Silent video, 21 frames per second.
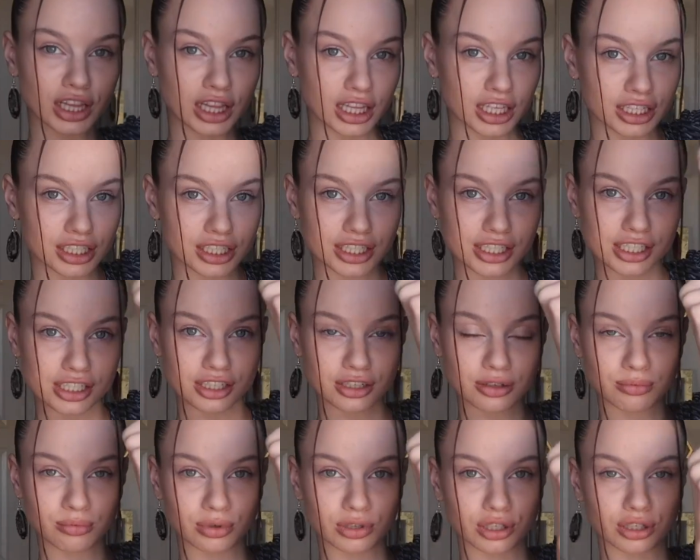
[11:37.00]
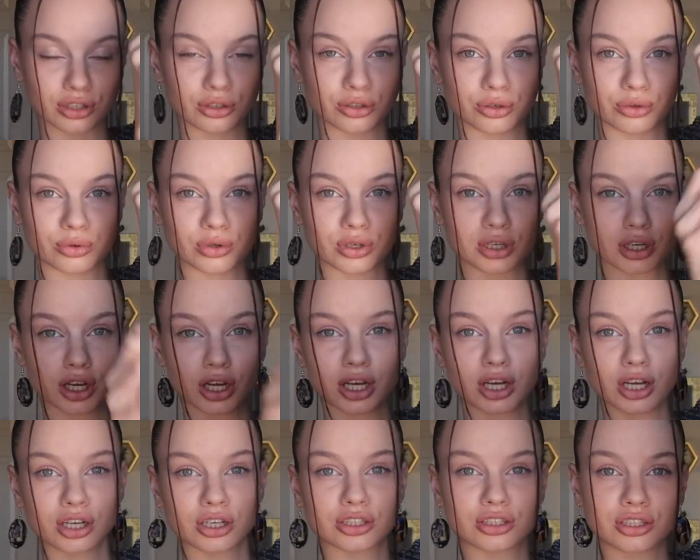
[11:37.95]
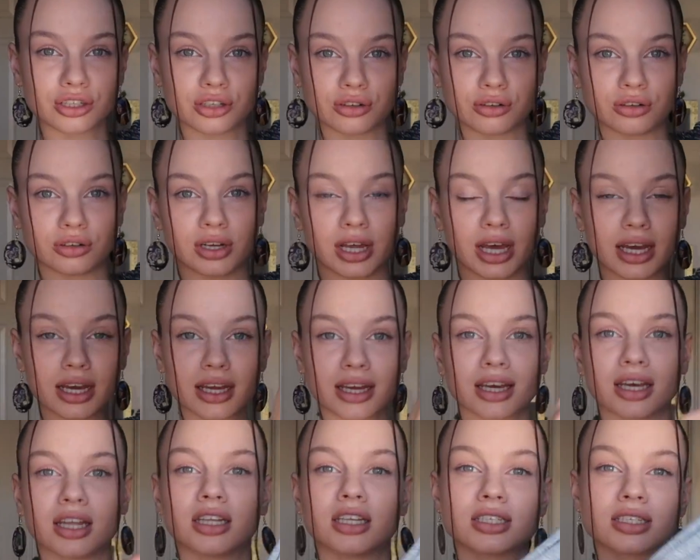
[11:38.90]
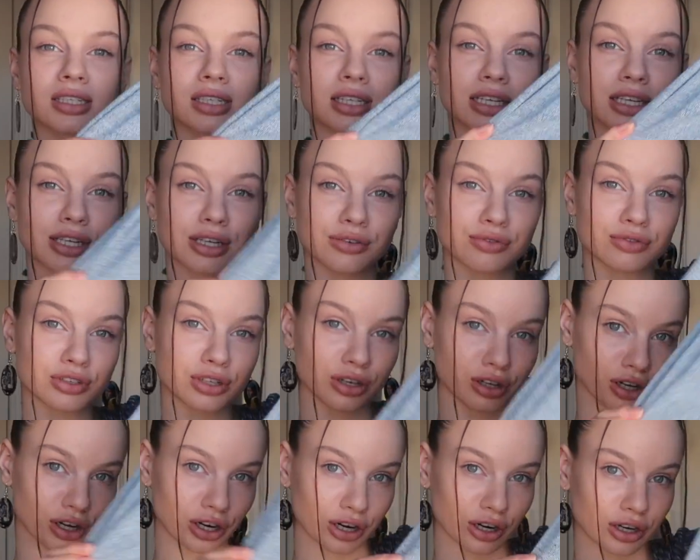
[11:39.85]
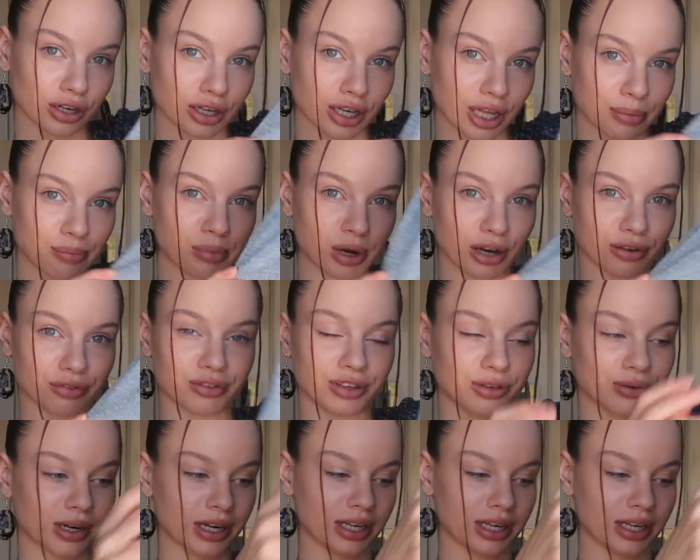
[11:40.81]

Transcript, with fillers: this blue turtleneck, and the sleeves are like puffy